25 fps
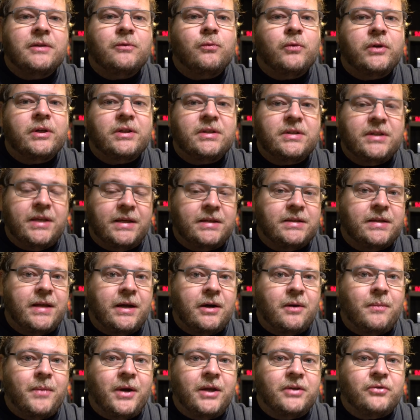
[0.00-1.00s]
it with a 6
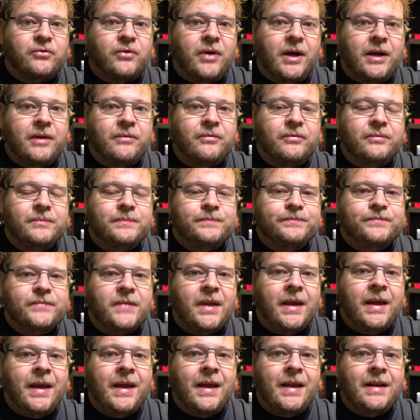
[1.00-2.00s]
terabyte drive.
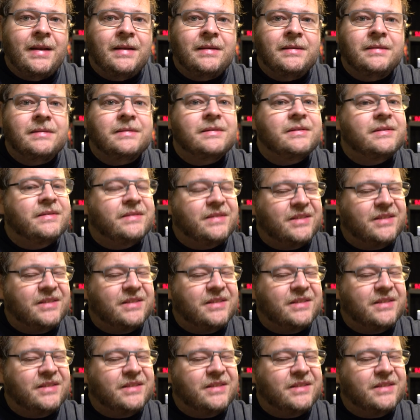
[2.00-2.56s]
And